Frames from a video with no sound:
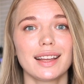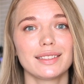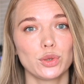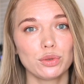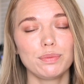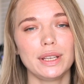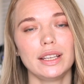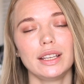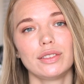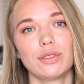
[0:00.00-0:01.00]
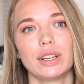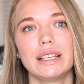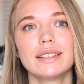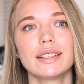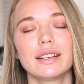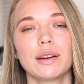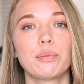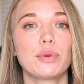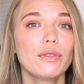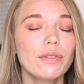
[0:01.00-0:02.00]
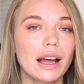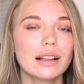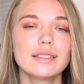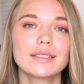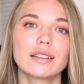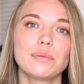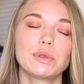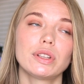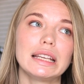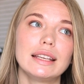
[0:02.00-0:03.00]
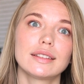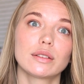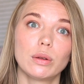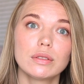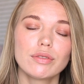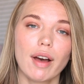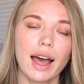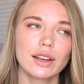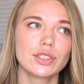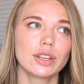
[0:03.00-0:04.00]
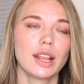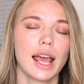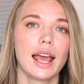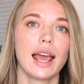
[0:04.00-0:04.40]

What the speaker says: that should be in your Instagram profile description is call to action.